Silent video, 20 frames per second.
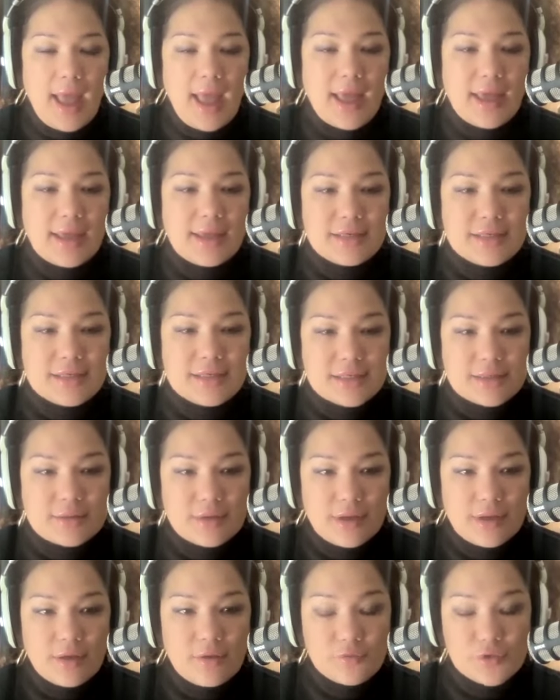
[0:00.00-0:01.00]
And
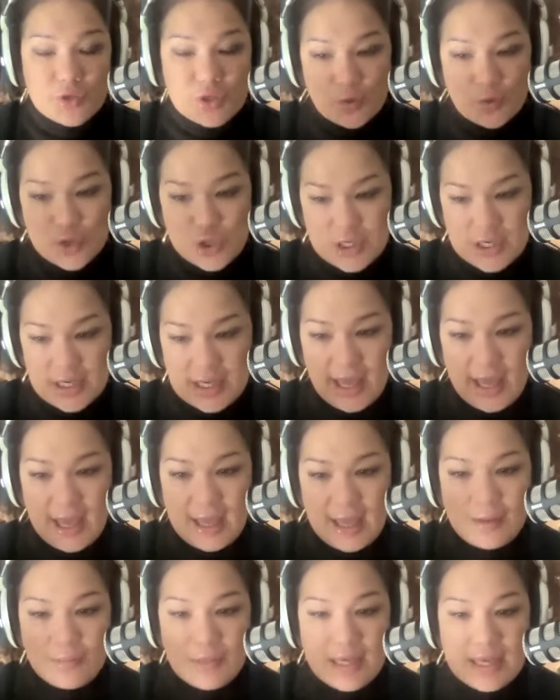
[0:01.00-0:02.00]
so she
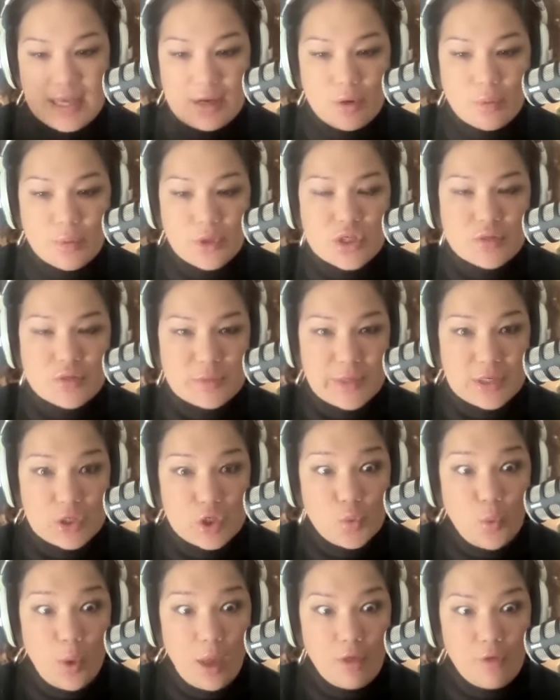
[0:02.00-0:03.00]
came here when she was about
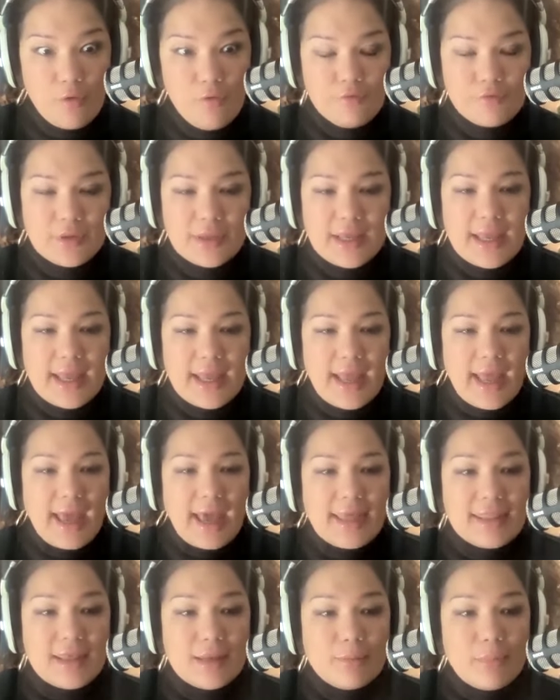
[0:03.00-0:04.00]
12.
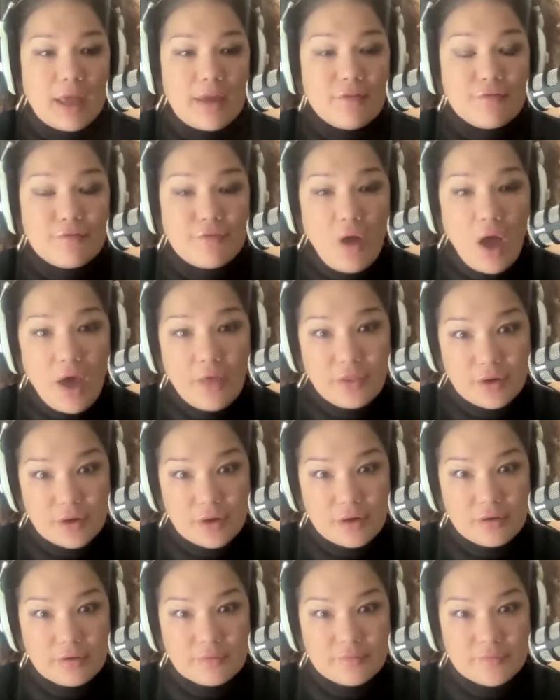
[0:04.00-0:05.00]
And then my
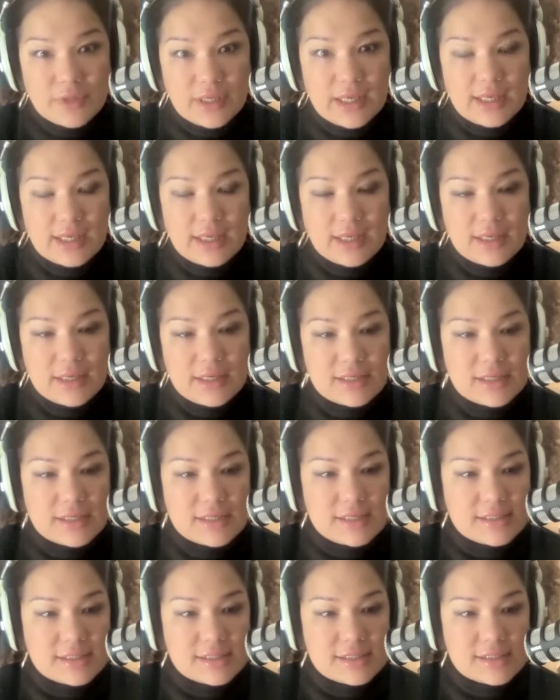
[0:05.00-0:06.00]
father
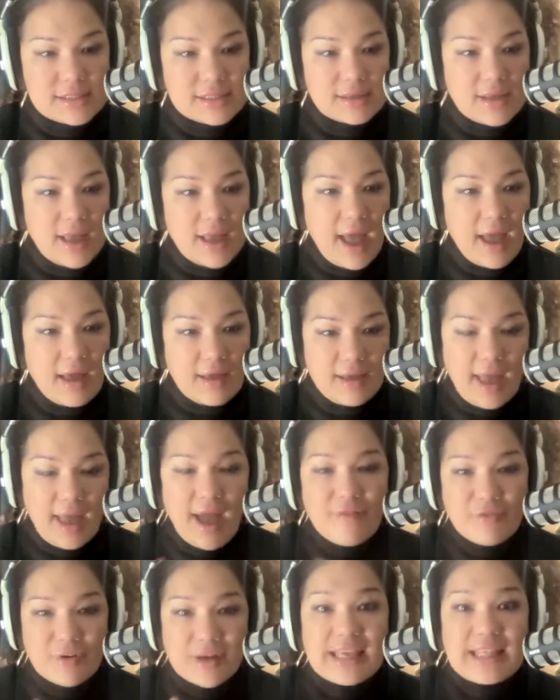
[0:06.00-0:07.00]
is
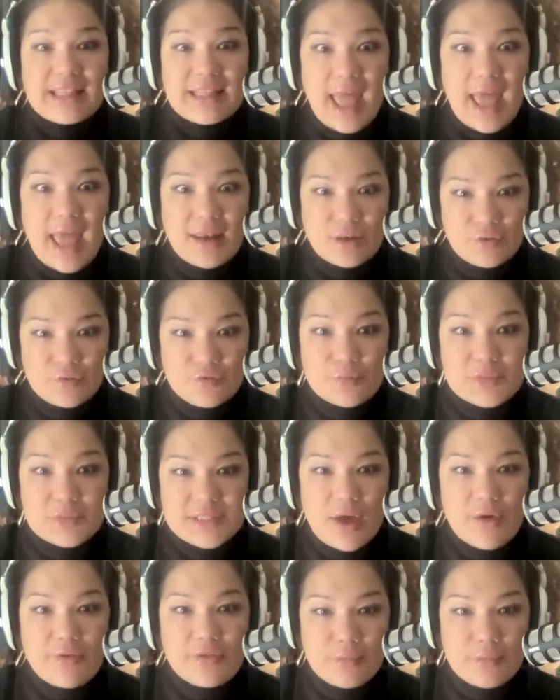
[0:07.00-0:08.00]
African Latin from
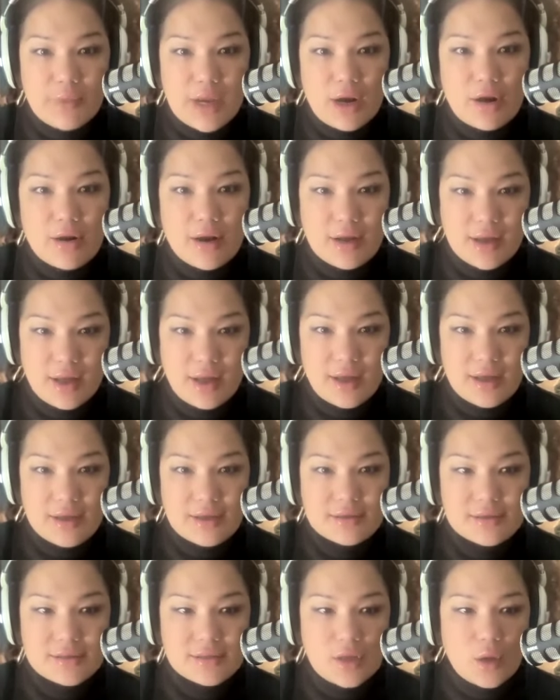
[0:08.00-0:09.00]
South
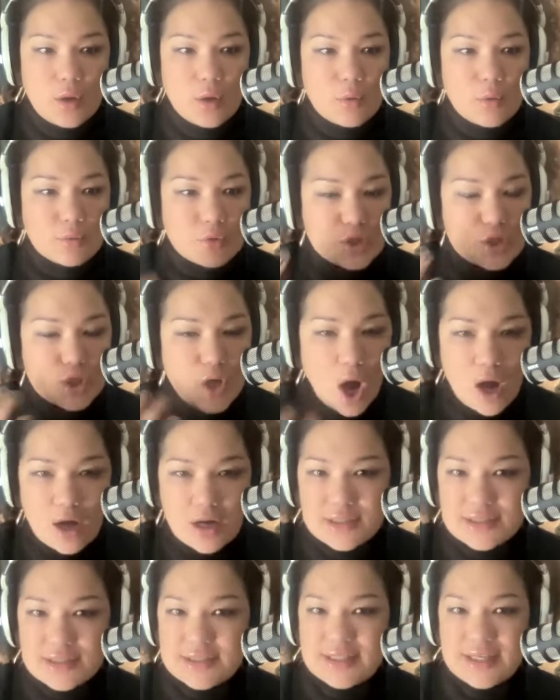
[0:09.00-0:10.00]
America. So
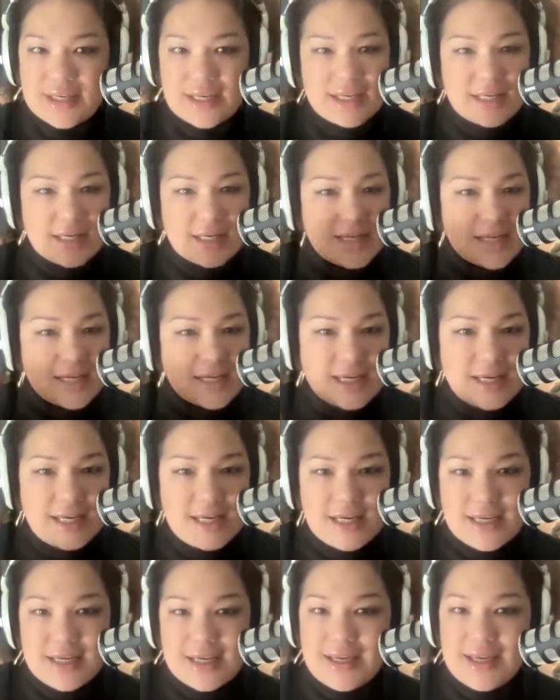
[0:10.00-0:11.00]
dark skin,
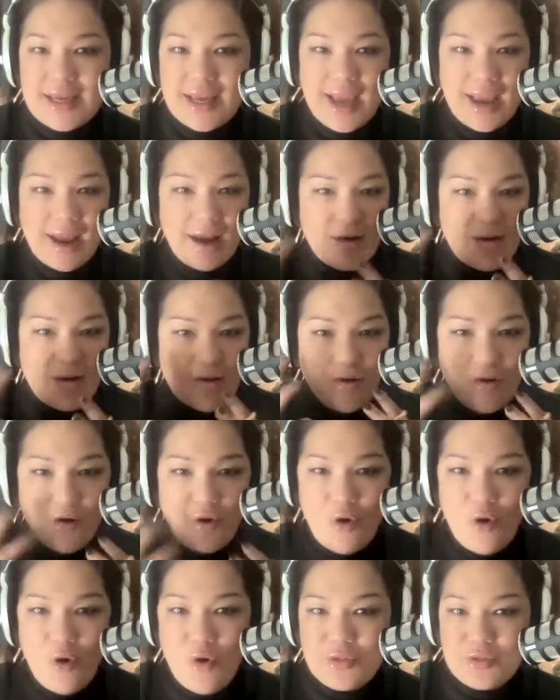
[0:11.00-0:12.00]
kinky hair,
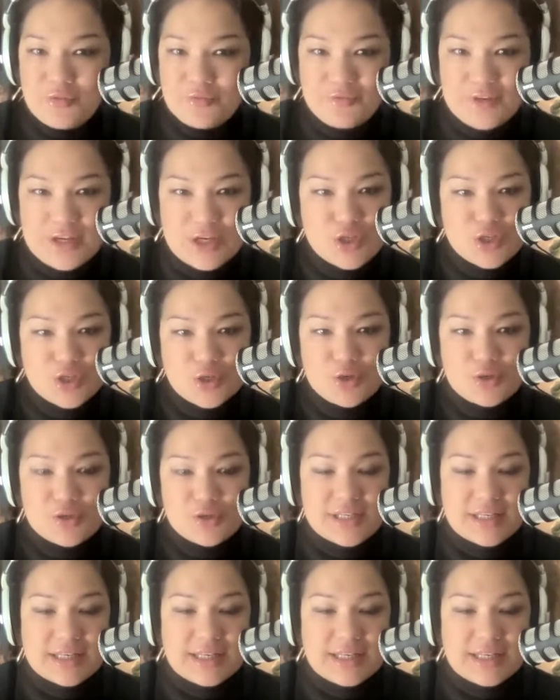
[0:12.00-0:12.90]
all the features.